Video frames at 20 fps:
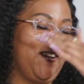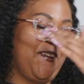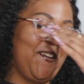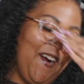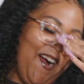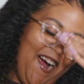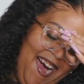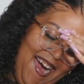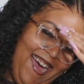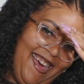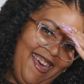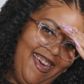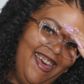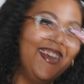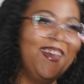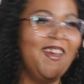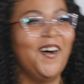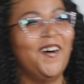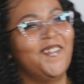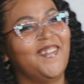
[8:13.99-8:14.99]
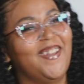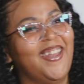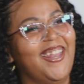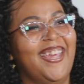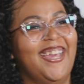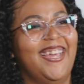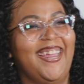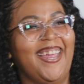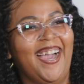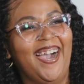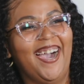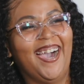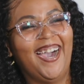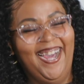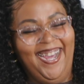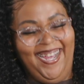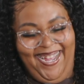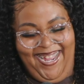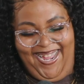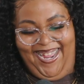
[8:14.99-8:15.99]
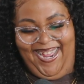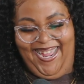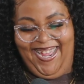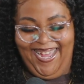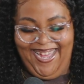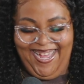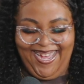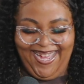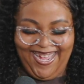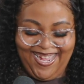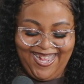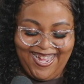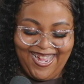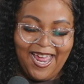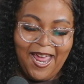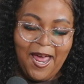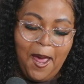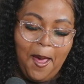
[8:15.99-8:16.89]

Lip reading: cry. No, I'm playing, y'all.